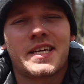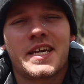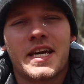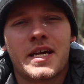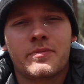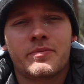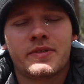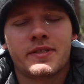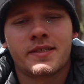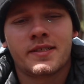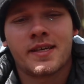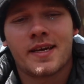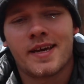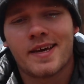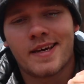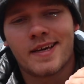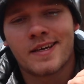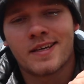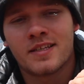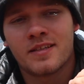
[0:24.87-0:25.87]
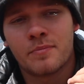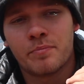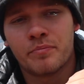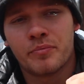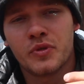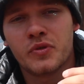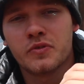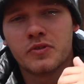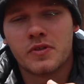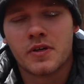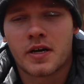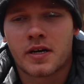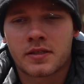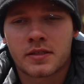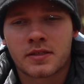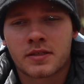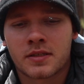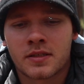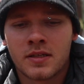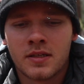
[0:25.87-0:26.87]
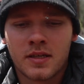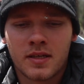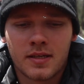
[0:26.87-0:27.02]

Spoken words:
camping and boondocking.